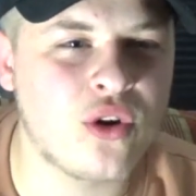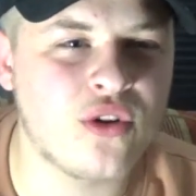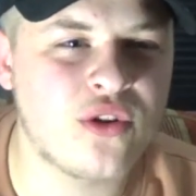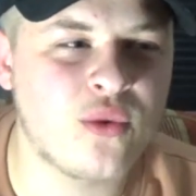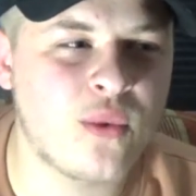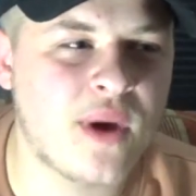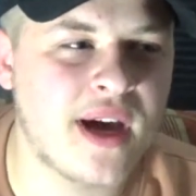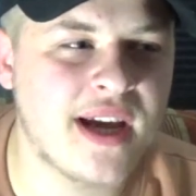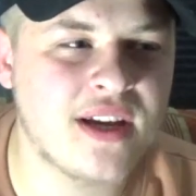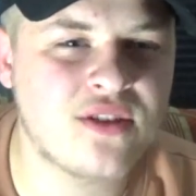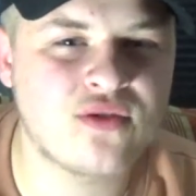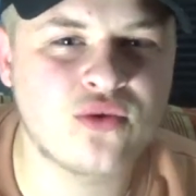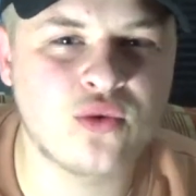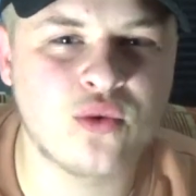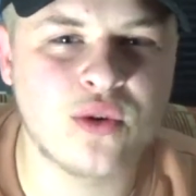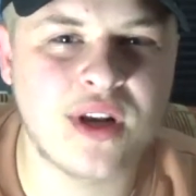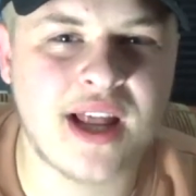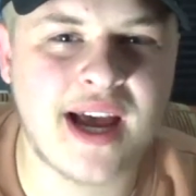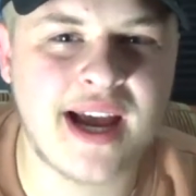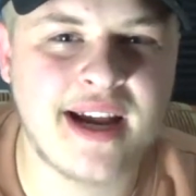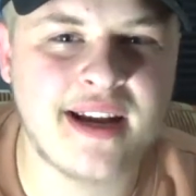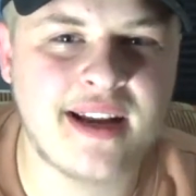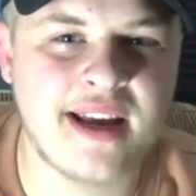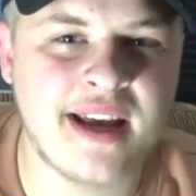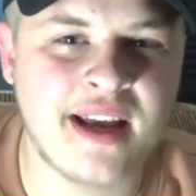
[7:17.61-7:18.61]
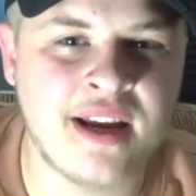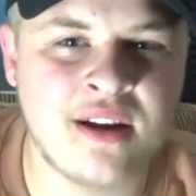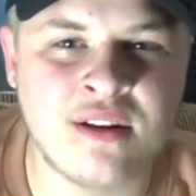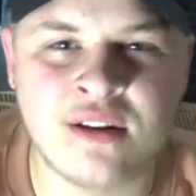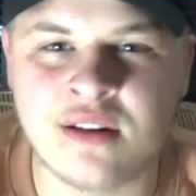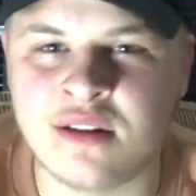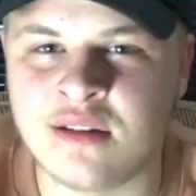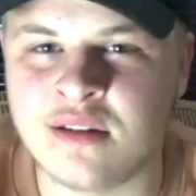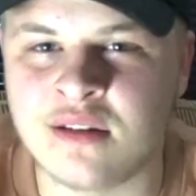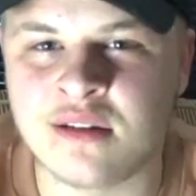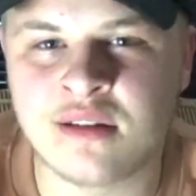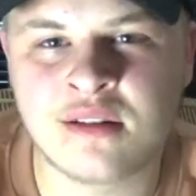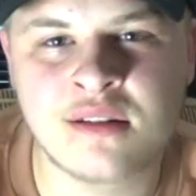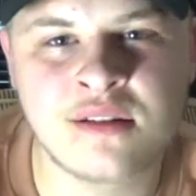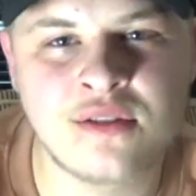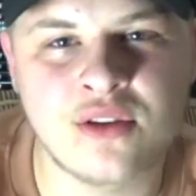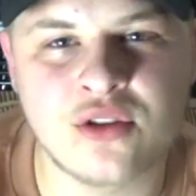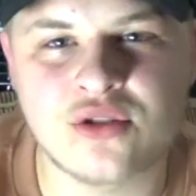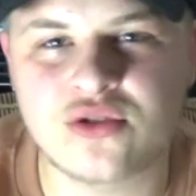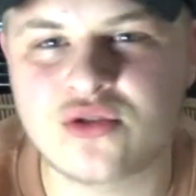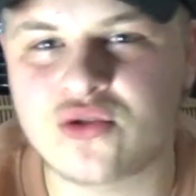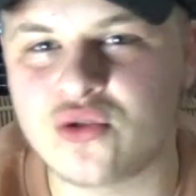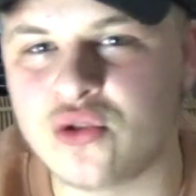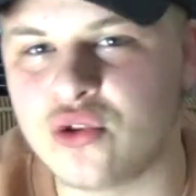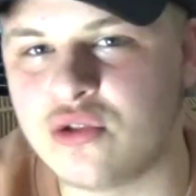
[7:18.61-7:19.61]
like, the way it's all laid out and the
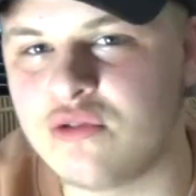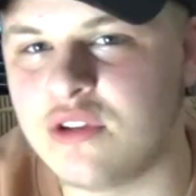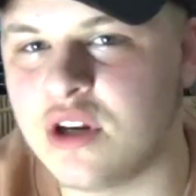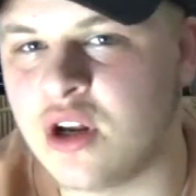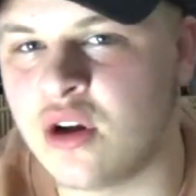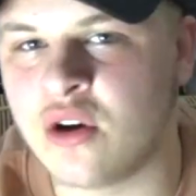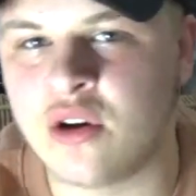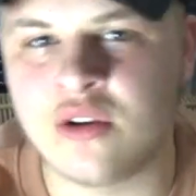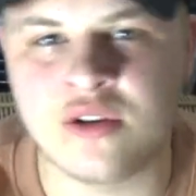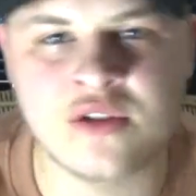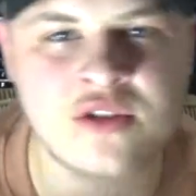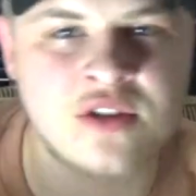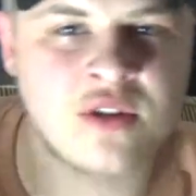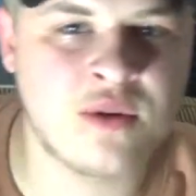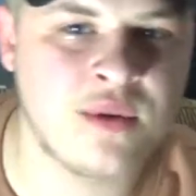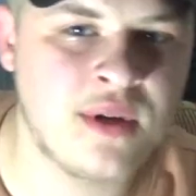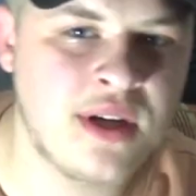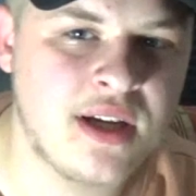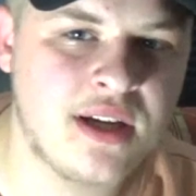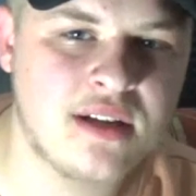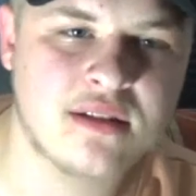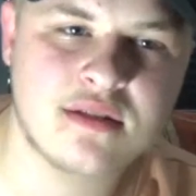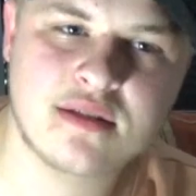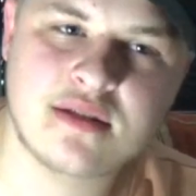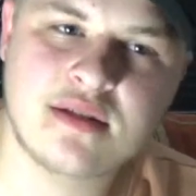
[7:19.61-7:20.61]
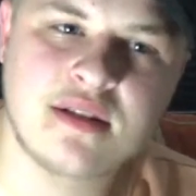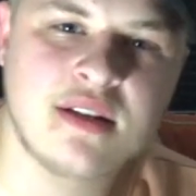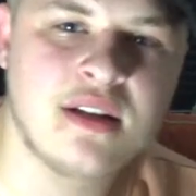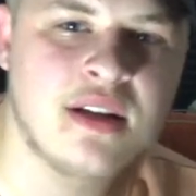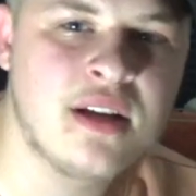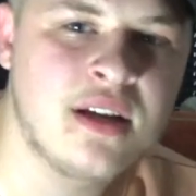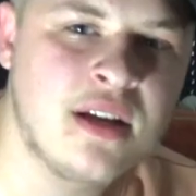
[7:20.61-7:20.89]
storyline to it.